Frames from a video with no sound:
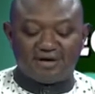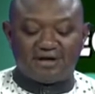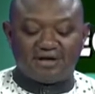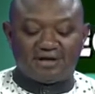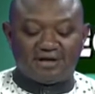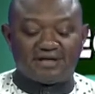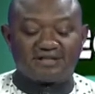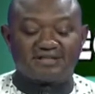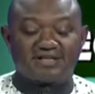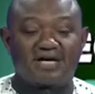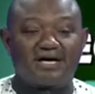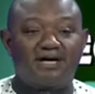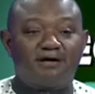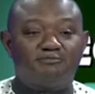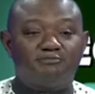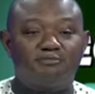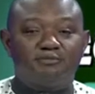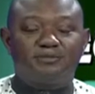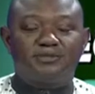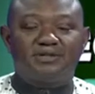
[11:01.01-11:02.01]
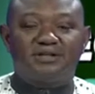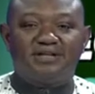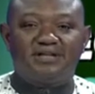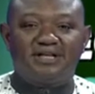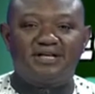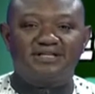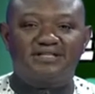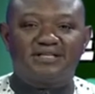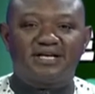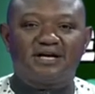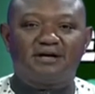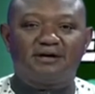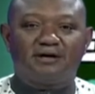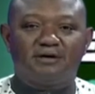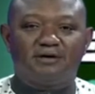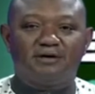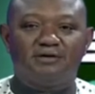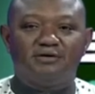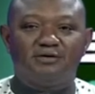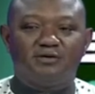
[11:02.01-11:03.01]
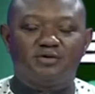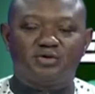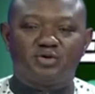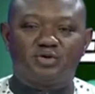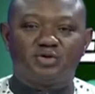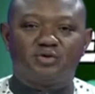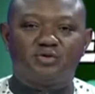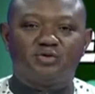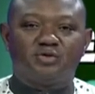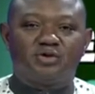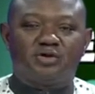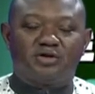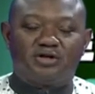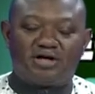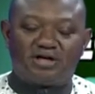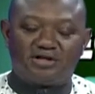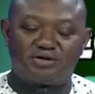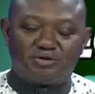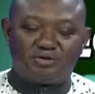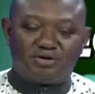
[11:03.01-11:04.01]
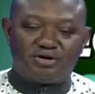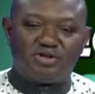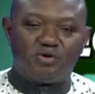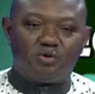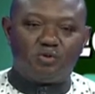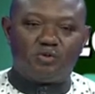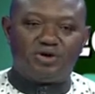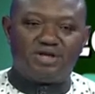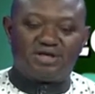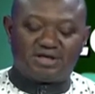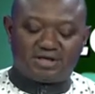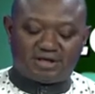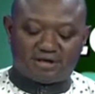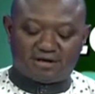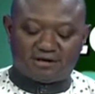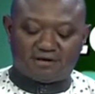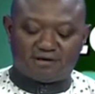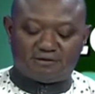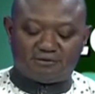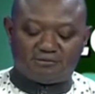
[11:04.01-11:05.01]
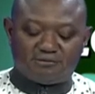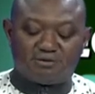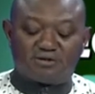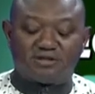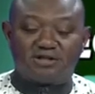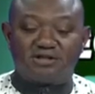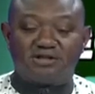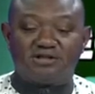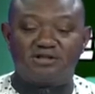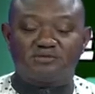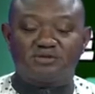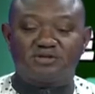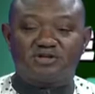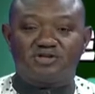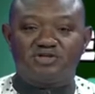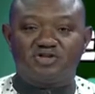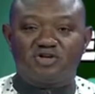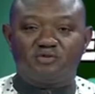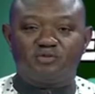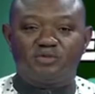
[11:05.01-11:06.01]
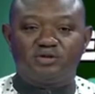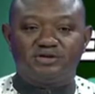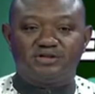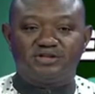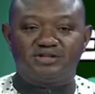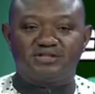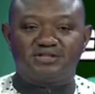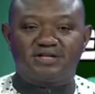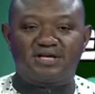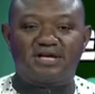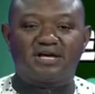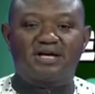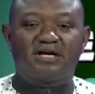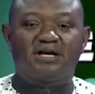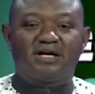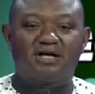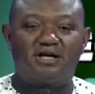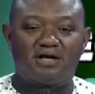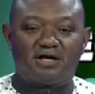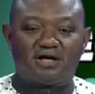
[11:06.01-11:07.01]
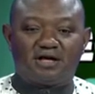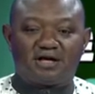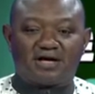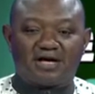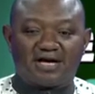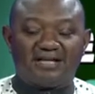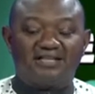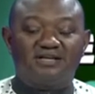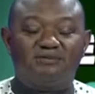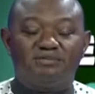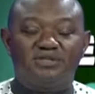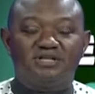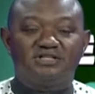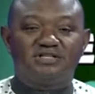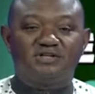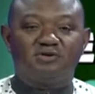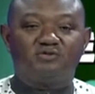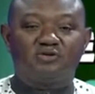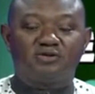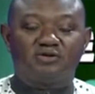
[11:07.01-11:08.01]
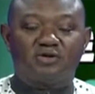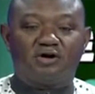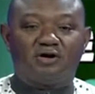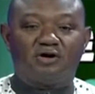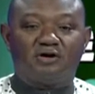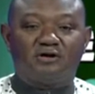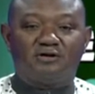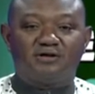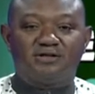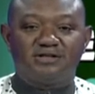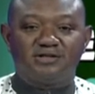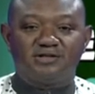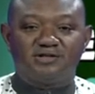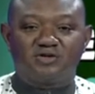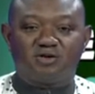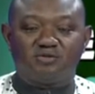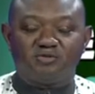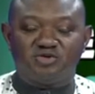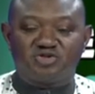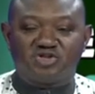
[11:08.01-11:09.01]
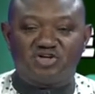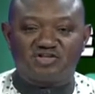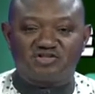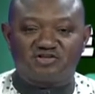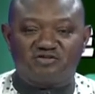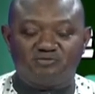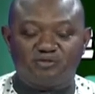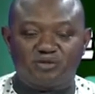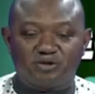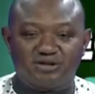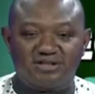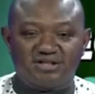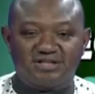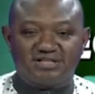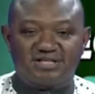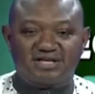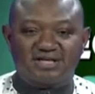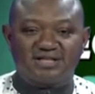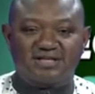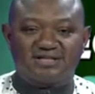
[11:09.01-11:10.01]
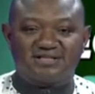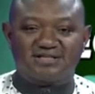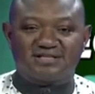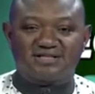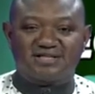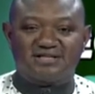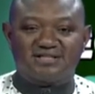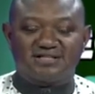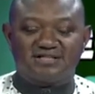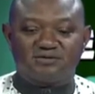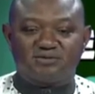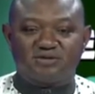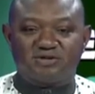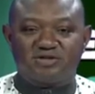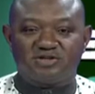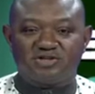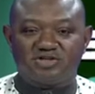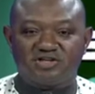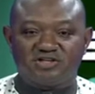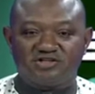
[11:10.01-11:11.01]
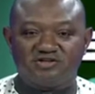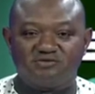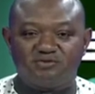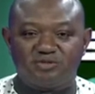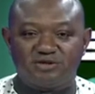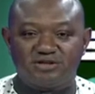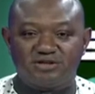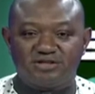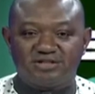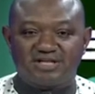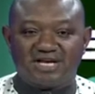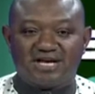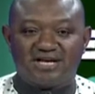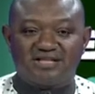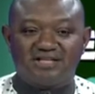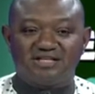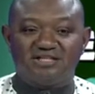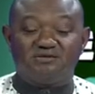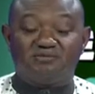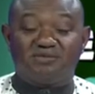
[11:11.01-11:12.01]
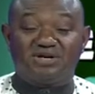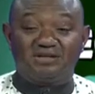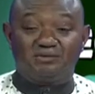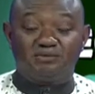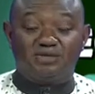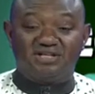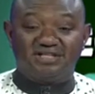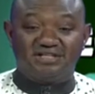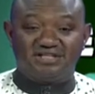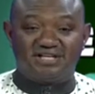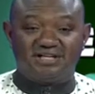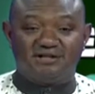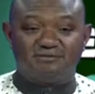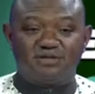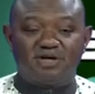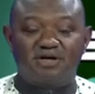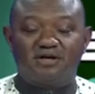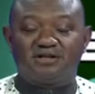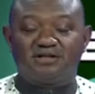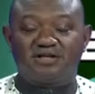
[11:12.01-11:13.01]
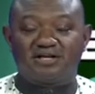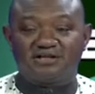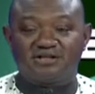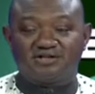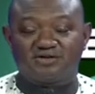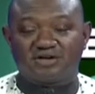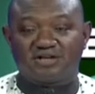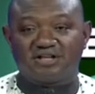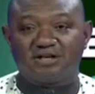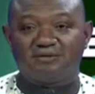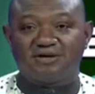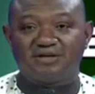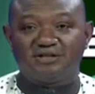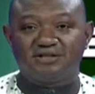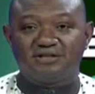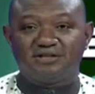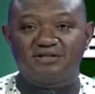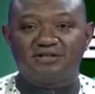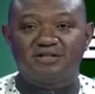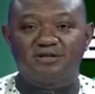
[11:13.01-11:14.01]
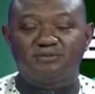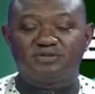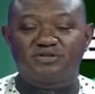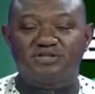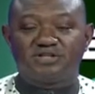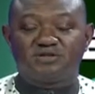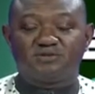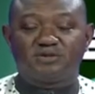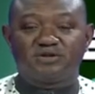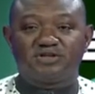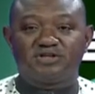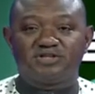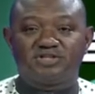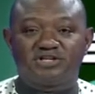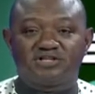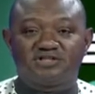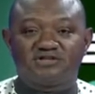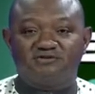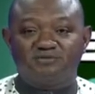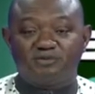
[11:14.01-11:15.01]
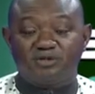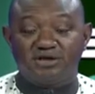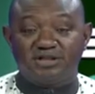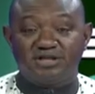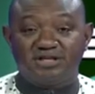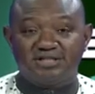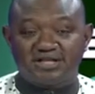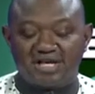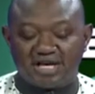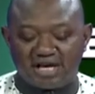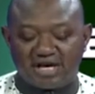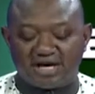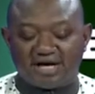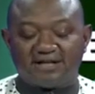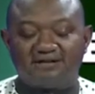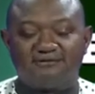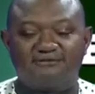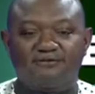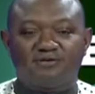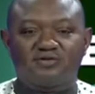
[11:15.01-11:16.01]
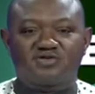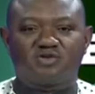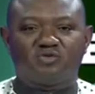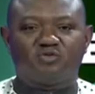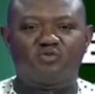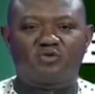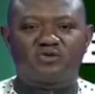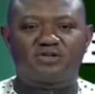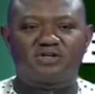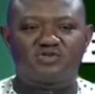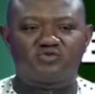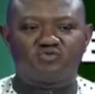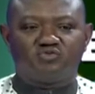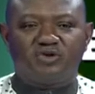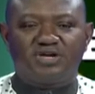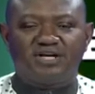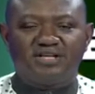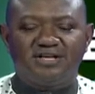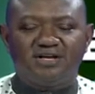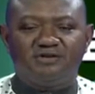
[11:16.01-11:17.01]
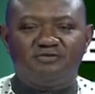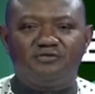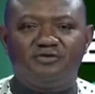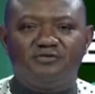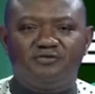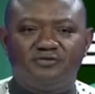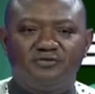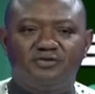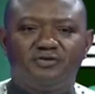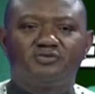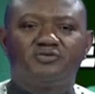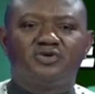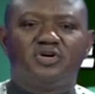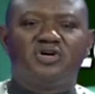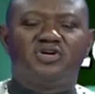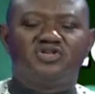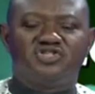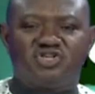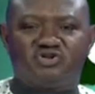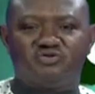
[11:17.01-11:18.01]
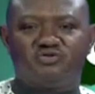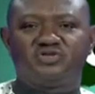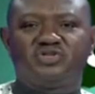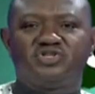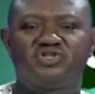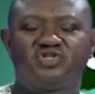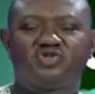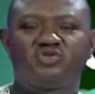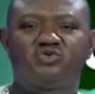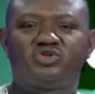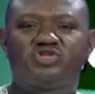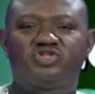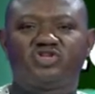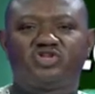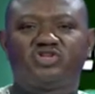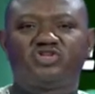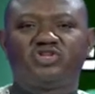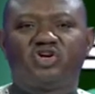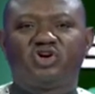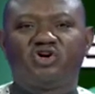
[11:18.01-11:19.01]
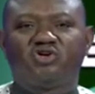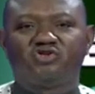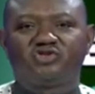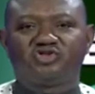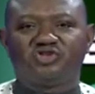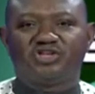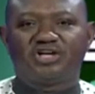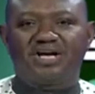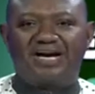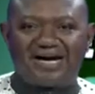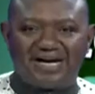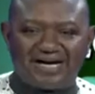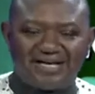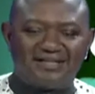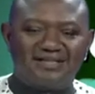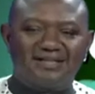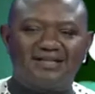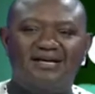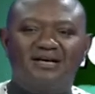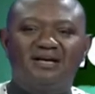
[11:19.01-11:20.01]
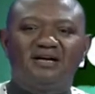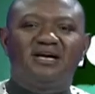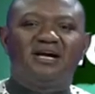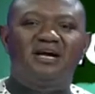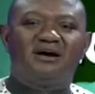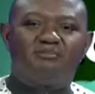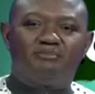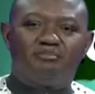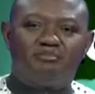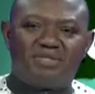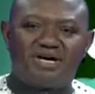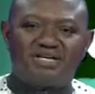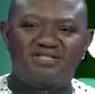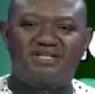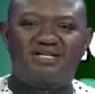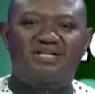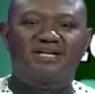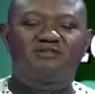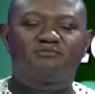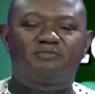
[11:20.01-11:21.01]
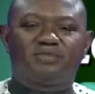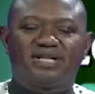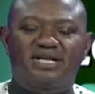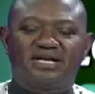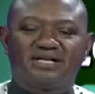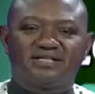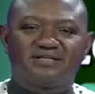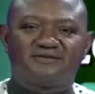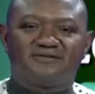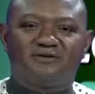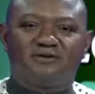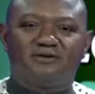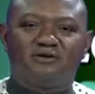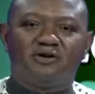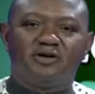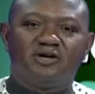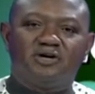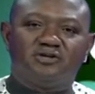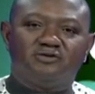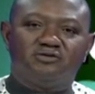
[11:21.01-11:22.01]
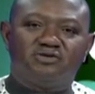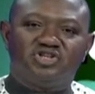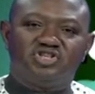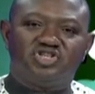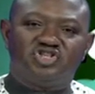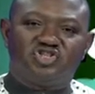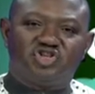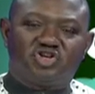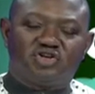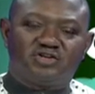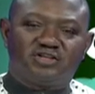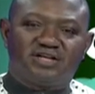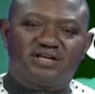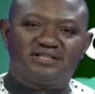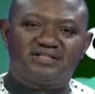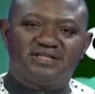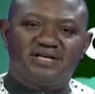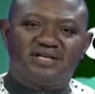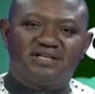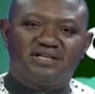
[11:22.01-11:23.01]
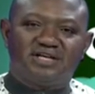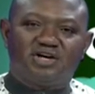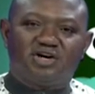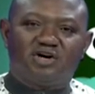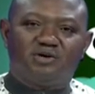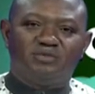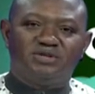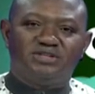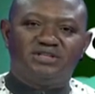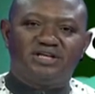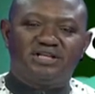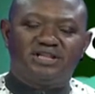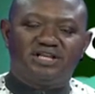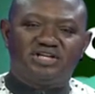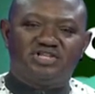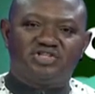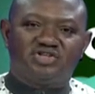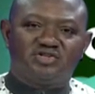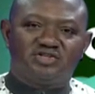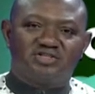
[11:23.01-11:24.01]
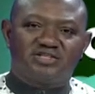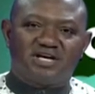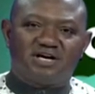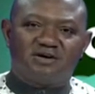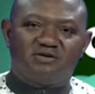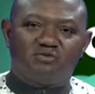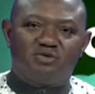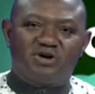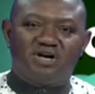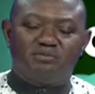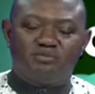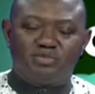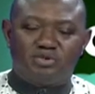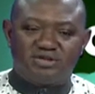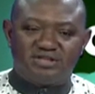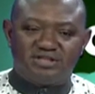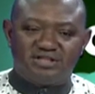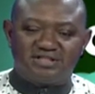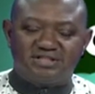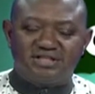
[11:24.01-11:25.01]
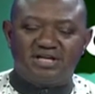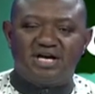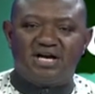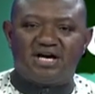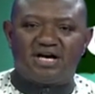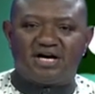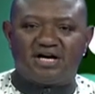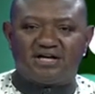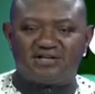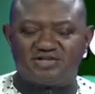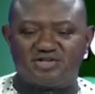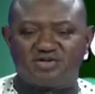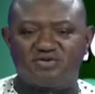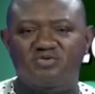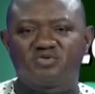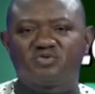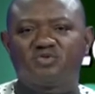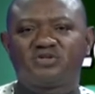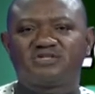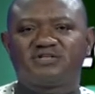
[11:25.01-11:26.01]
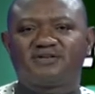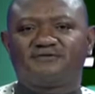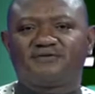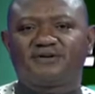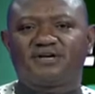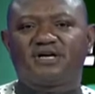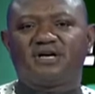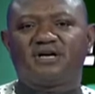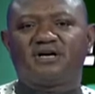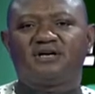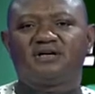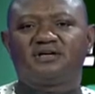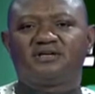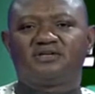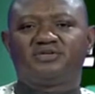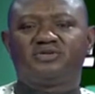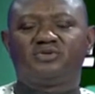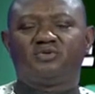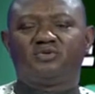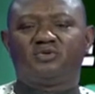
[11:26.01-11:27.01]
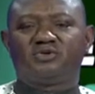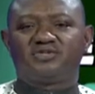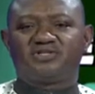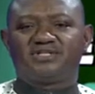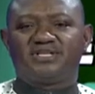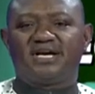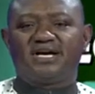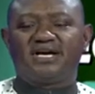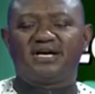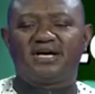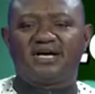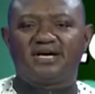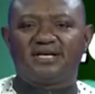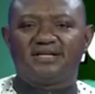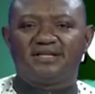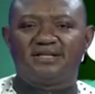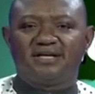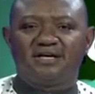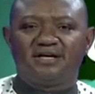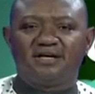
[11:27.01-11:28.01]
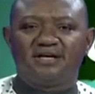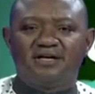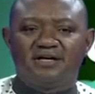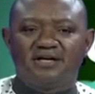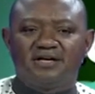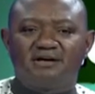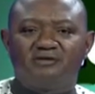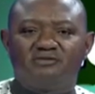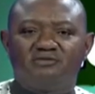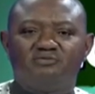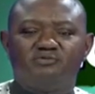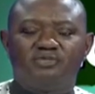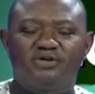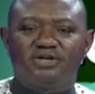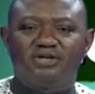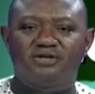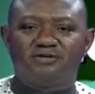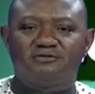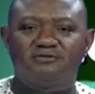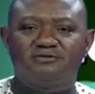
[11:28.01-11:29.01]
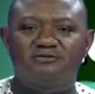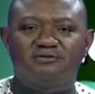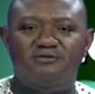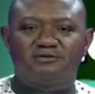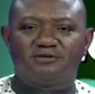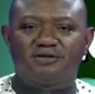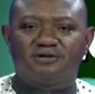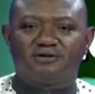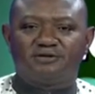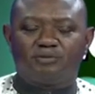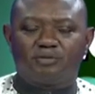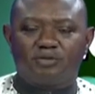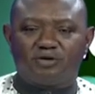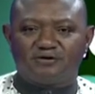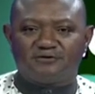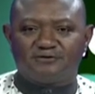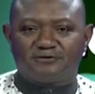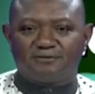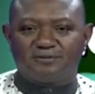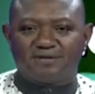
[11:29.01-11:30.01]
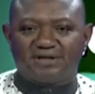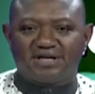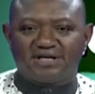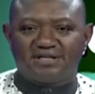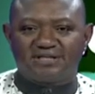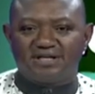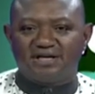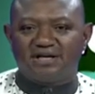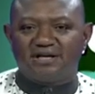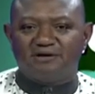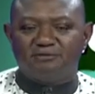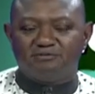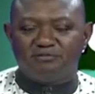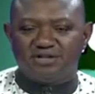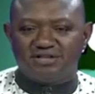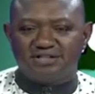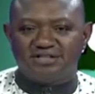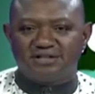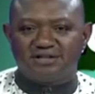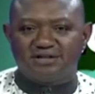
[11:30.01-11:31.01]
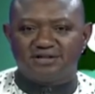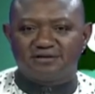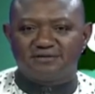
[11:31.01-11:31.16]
Yes, let's go to, during the week, the Inspector General of Police had a meeting with all his commissioners of police and assistant inspector generals of police and the management team that is talking about the deputy inspector generals of police at the first headquarters, where they review security situation in the country and marshal out plans for to ensure that the coming elections are well policed. Security Watch Africa crew was there and we'll bring you the report from that meeting.